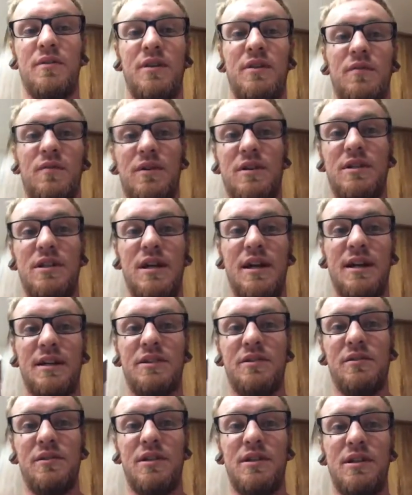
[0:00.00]
one was
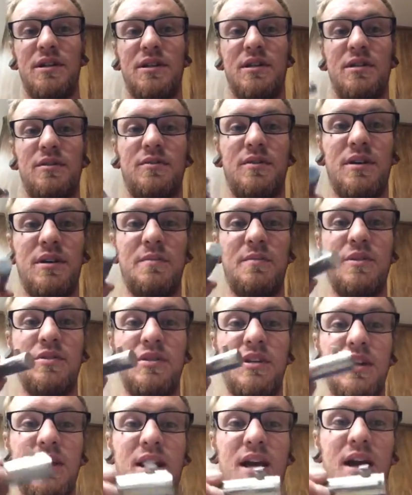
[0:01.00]
actually the one I'm
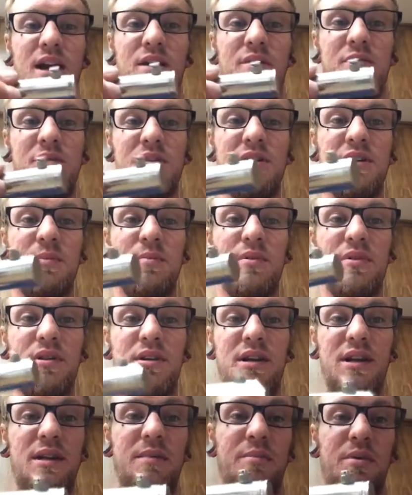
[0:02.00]
using now, which I put
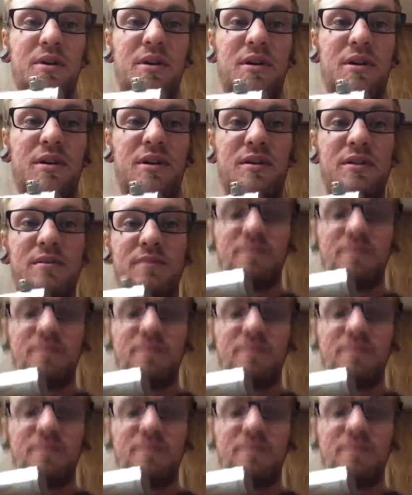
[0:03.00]
tape on.